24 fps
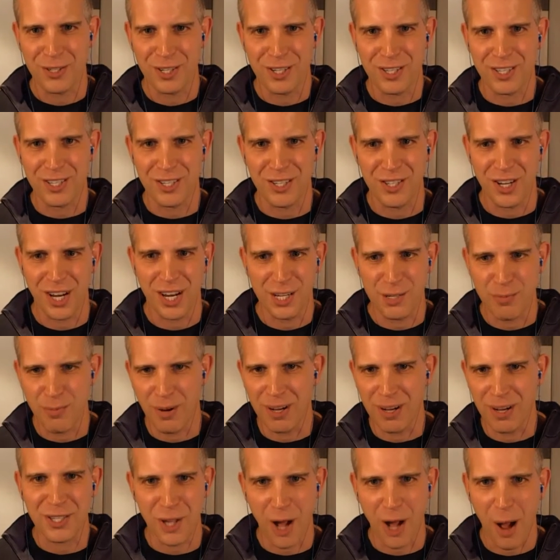just to change my
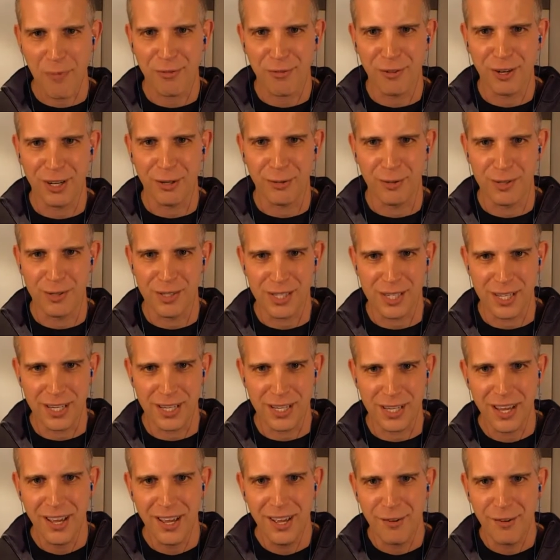stop
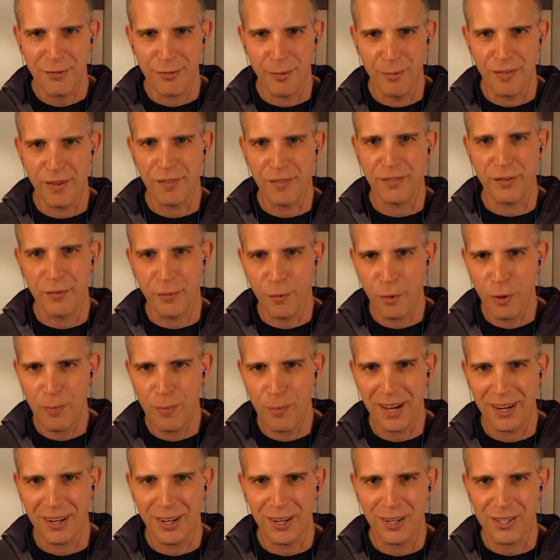frequency from 54
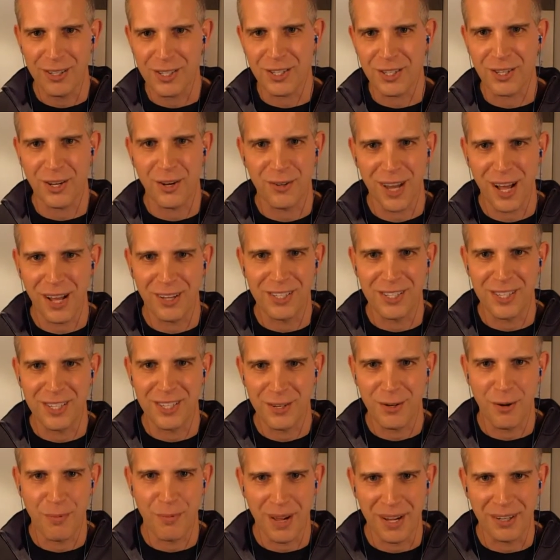megahertz to go down to
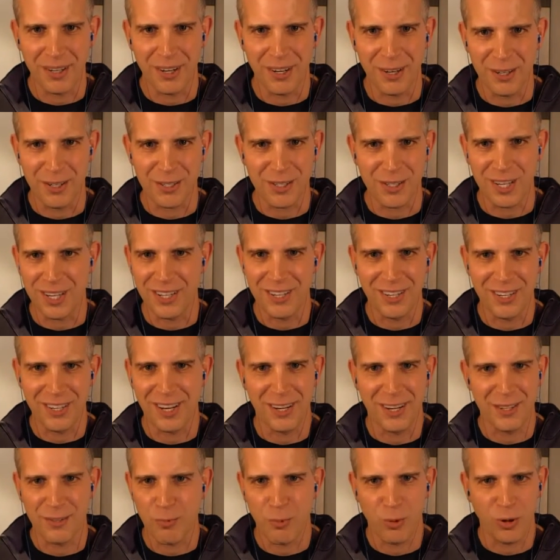zero megahertz, and and
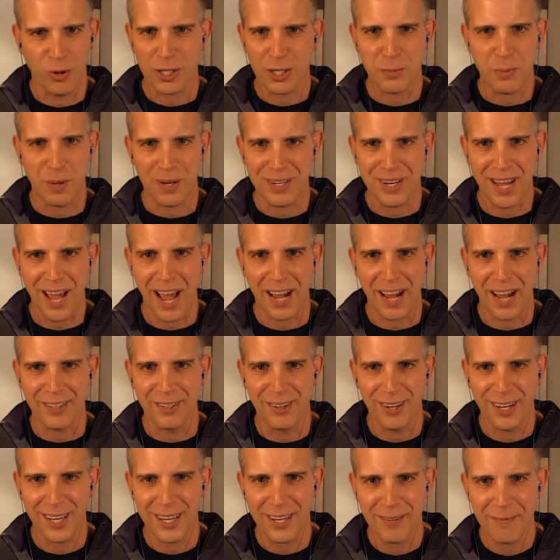it worked
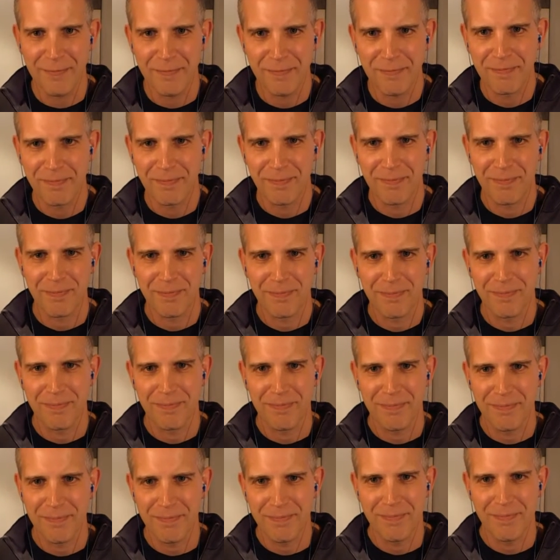spectacularly. Nice.